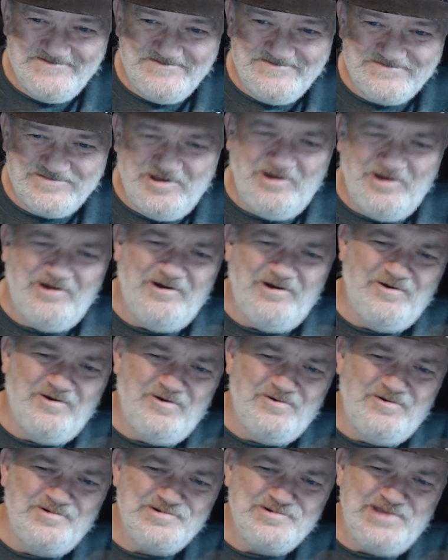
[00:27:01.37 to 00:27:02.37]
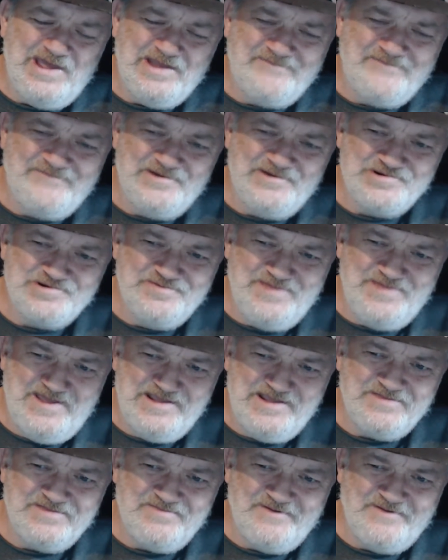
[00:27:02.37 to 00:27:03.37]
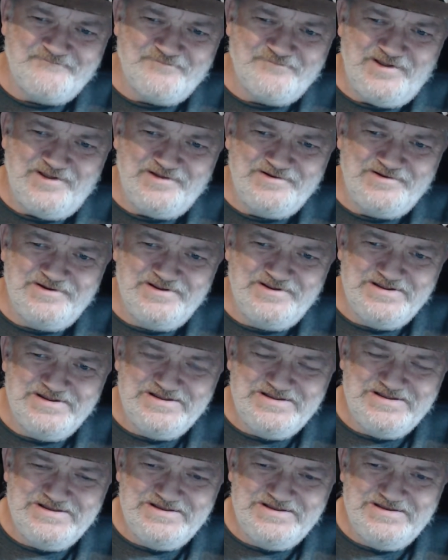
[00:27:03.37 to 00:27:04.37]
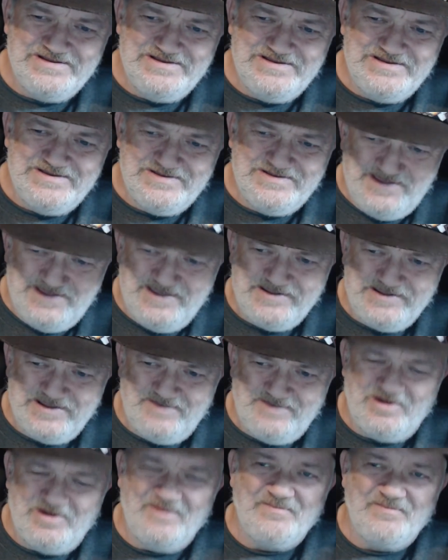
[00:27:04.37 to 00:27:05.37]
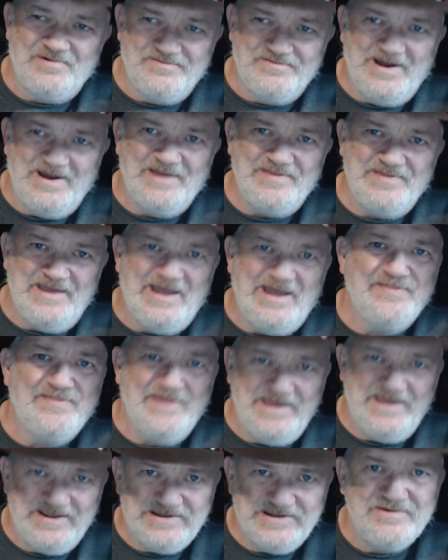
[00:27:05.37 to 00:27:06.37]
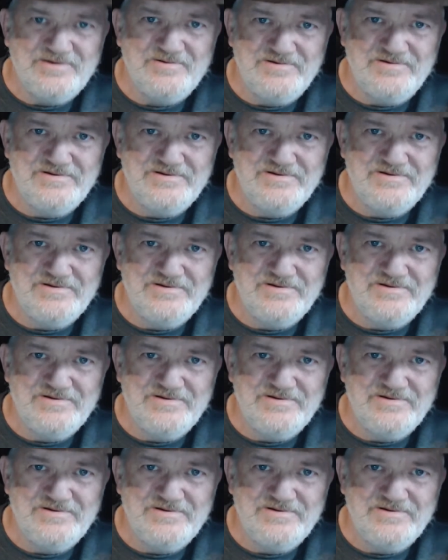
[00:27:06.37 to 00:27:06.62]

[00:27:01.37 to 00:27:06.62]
Oh, Zach Fisher, thank you, my friend. Thank you. I'm humbled by that. Thank you.